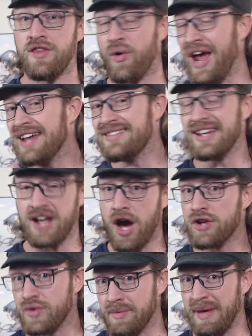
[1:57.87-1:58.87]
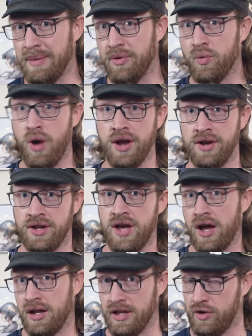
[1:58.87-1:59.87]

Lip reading: though 1,800 people wanted to cuddle a